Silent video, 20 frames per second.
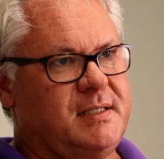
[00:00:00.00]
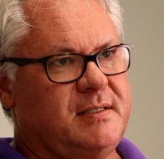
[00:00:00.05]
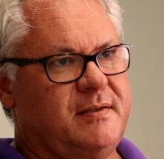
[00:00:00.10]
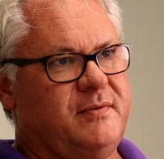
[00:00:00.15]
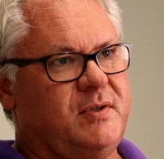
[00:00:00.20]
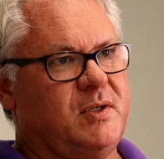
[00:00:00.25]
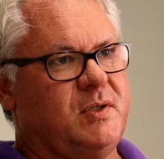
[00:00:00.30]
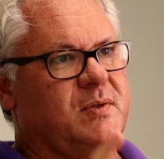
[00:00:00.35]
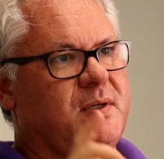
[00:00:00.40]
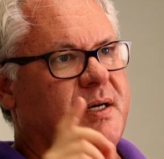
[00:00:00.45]

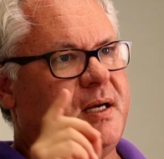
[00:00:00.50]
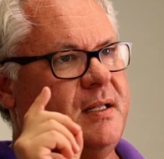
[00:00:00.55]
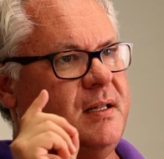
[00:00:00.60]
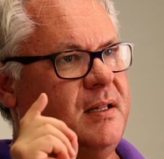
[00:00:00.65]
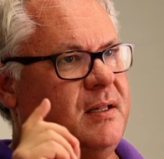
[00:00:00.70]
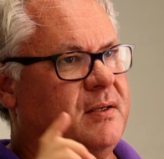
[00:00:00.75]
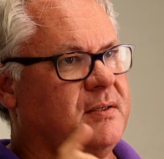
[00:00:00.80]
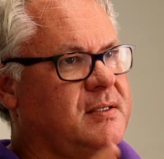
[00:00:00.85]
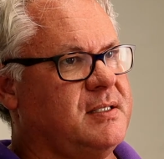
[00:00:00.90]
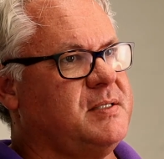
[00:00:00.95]
interview a
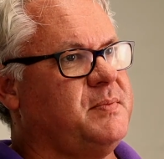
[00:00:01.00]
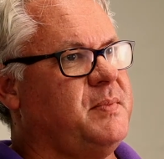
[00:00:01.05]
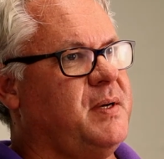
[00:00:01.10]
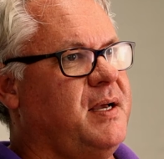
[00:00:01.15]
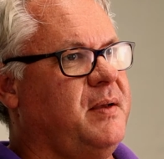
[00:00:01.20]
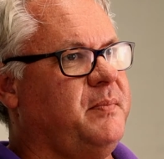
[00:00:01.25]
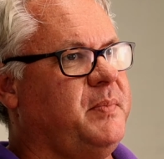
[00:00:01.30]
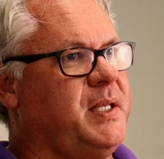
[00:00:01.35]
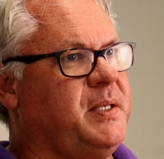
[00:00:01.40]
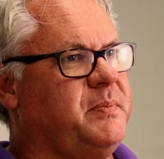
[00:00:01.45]
lot of
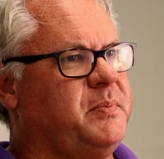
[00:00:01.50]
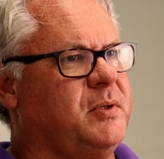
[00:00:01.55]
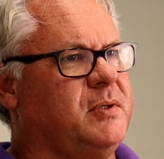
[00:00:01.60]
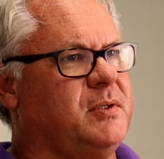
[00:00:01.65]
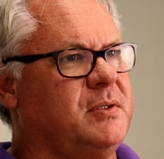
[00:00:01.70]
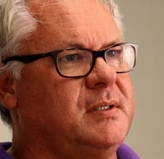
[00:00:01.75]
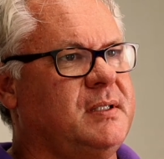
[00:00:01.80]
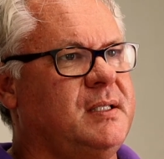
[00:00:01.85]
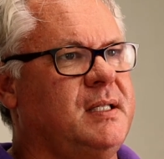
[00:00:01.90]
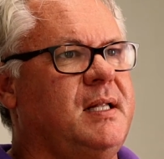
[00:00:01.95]
smart
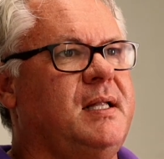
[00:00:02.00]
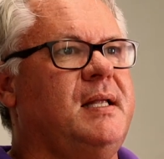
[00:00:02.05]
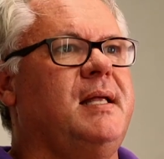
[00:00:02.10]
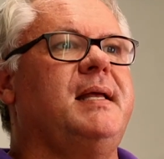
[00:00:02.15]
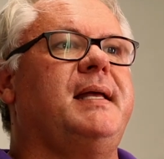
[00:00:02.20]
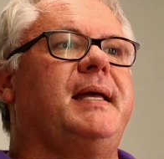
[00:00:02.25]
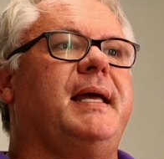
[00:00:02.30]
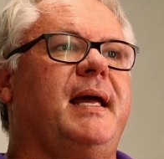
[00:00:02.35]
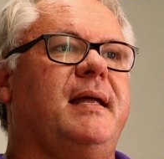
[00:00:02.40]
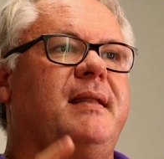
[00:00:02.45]
people
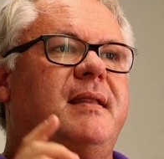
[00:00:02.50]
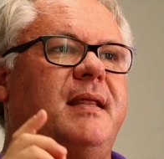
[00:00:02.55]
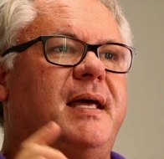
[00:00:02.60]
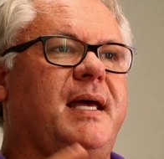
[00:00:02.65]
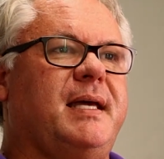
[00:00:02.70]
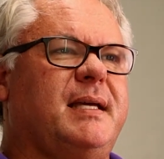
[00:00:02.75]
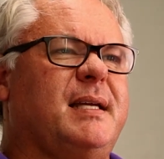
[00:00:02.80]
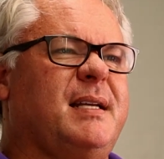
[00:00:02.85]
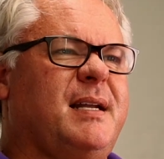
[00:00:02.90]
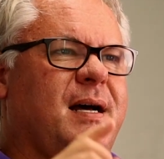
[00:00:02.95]
and
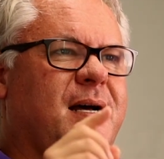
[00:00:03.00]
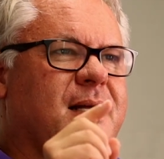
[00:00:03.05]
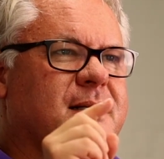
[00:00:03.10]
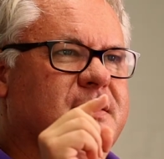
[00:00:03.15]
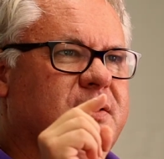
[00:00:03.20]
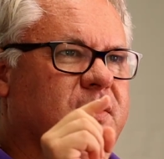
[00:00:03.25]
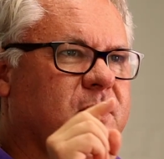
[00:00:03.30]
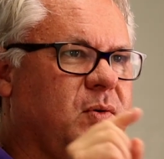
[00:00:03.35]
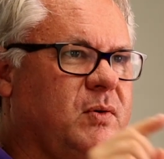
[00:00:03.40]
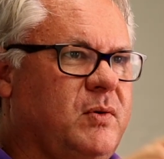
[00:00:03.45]
they can
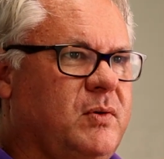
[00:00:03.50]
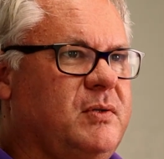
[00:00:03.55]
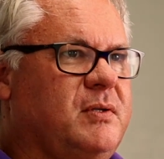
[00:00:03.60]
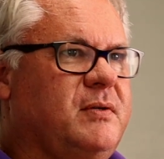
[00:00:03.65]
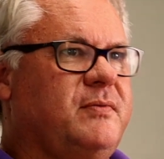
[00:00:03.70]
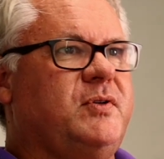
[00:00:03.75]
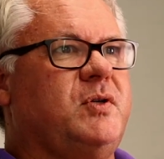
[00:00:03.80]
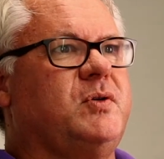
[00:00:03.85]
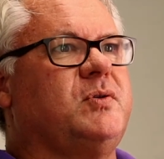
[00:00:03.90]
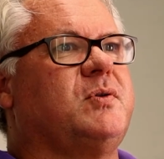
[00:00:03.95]
answer
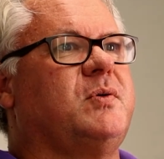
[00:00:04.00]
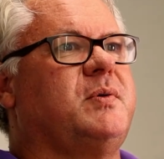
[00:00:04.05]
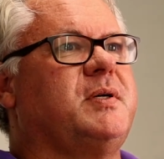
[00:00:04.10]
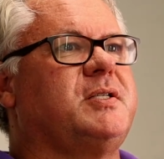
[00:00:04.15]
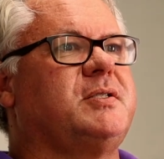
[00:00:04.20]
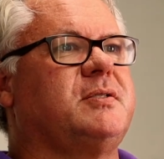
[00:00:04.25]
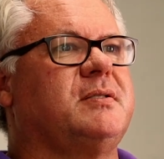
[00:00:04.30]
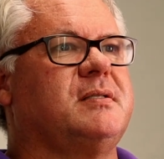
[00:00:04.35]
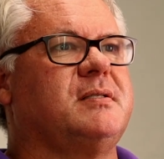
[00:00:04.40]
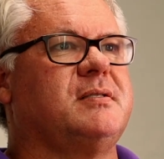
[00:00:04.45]
all of your
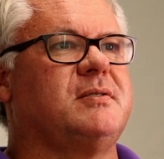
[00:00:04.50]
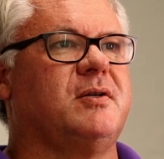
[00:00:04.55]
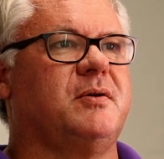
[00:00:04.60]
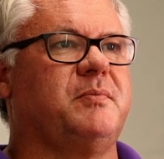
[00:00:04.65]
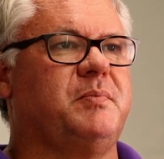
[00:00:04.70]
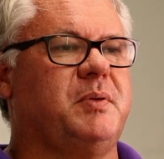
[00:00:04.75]
questions. So